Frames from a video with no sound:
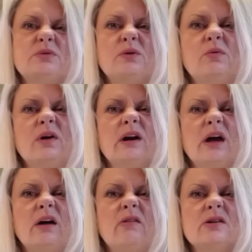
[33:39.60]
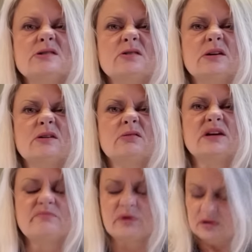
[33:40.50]
put one hour so I don't
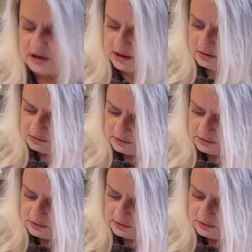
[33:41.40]
get burnout. out.